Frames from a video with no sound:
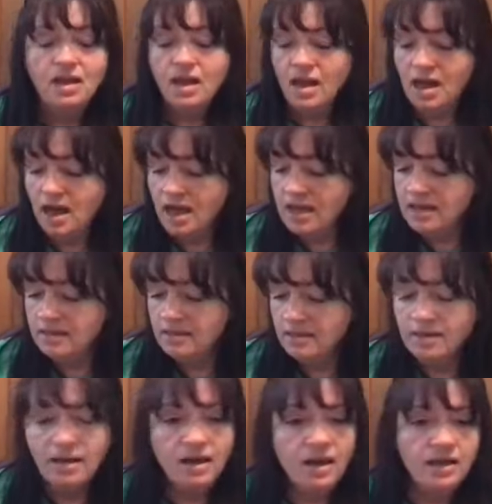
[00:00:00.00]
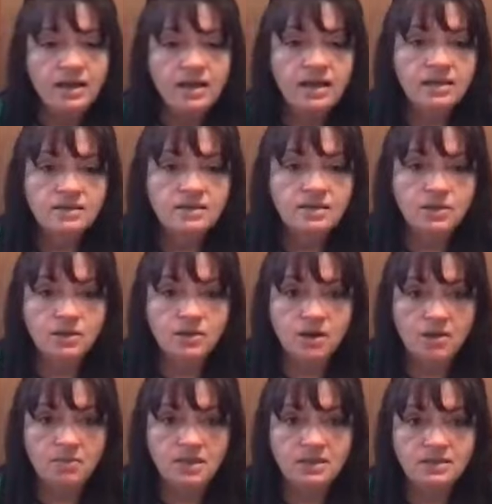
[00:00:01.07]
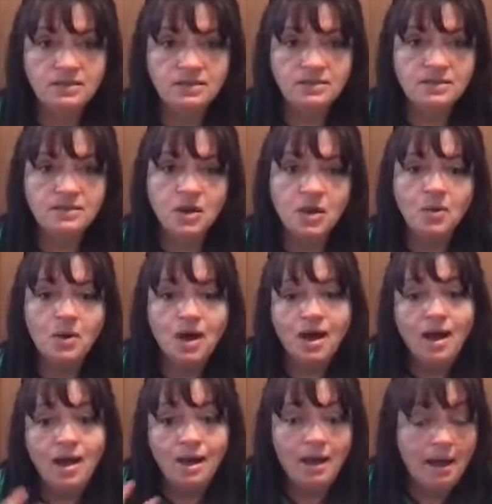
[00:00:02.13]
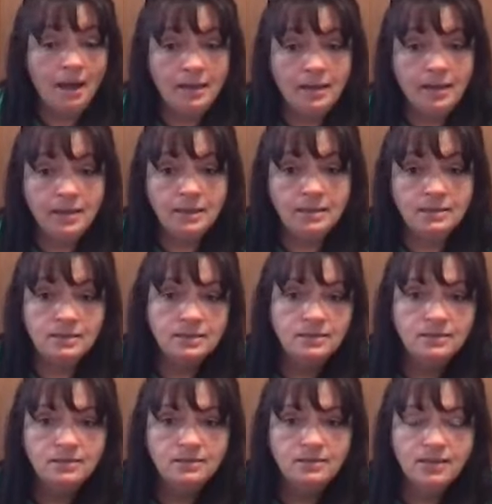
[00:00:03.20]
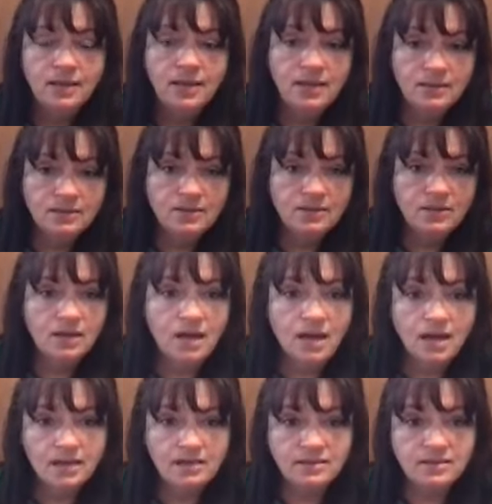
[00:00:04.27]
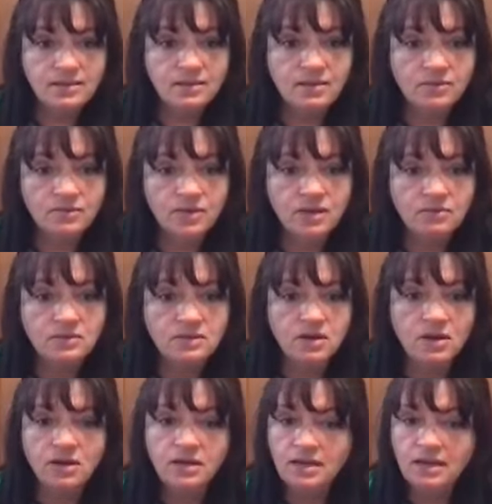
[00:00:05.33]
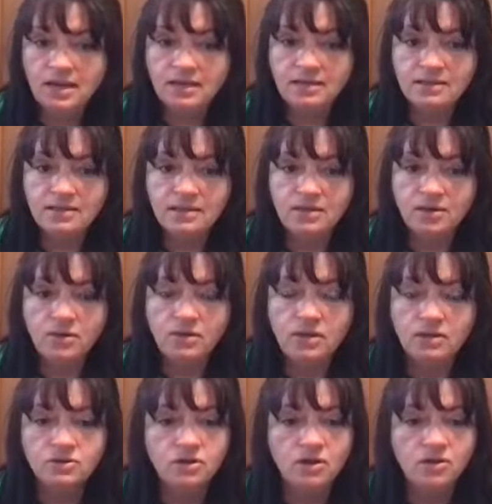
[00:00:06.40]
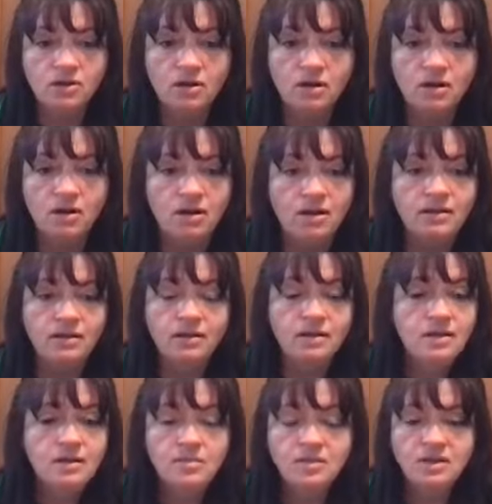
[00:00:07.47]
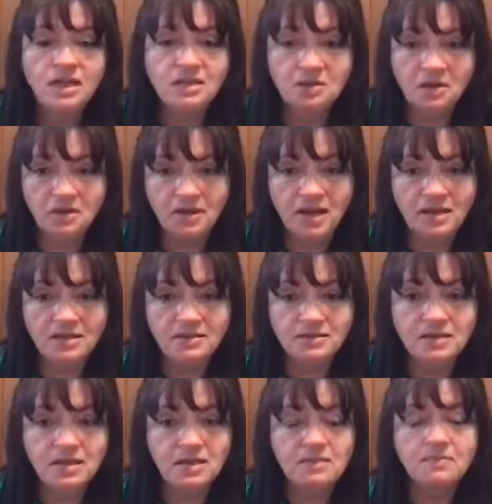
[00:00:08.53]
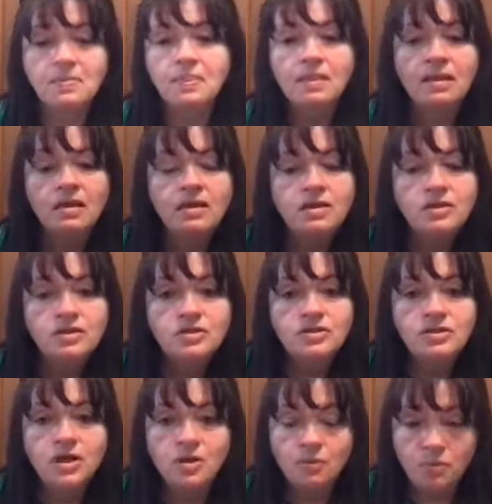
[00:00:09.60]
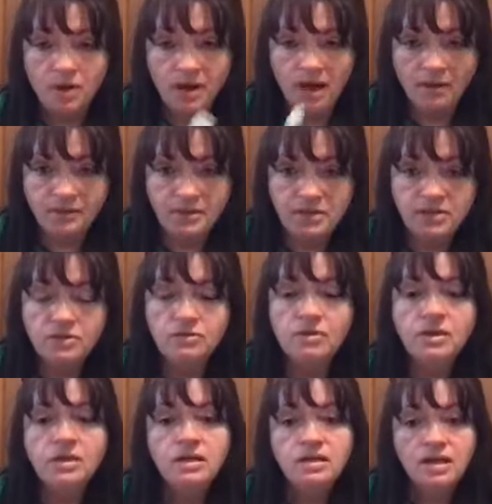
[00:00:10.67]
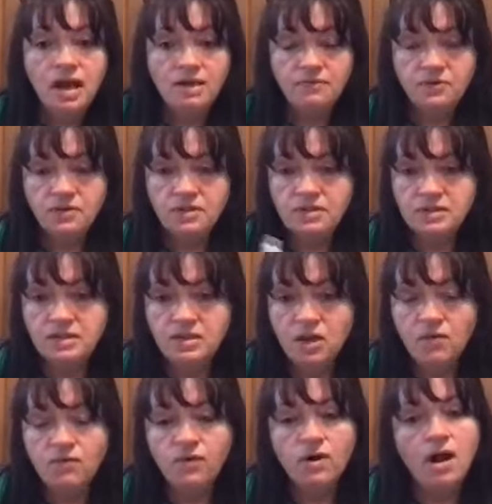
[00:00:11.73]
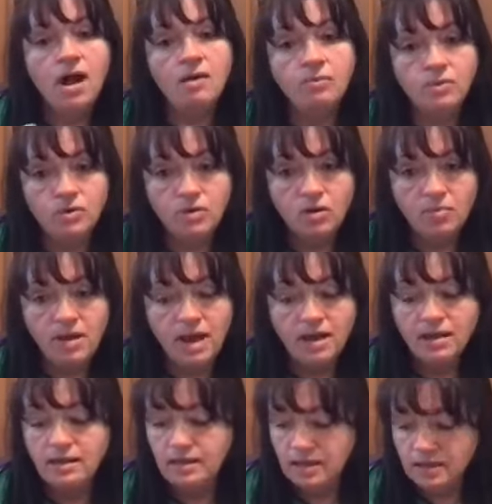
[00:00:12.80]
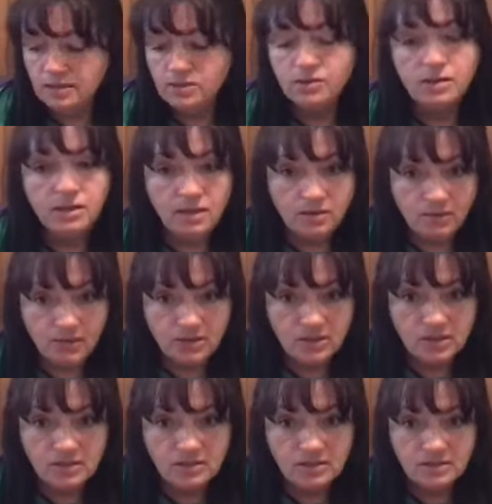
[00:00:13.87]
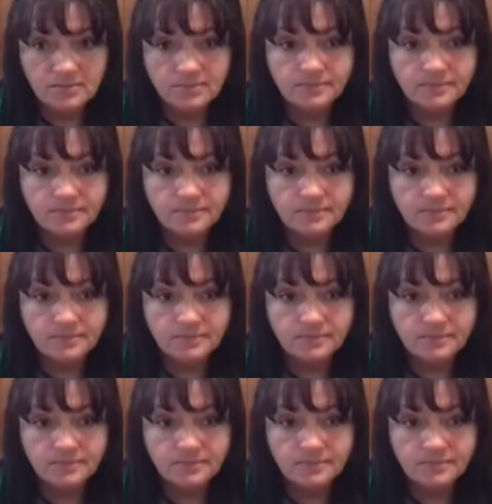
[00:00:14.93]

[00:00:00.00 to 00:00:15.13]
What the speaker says: I can't see your comments, so I can't answer. I could see that Rink was on, and I can see that Cody and Charlotte are on. But that's all that I can see. So what I'll do after this is over, I will go back and answer any questions.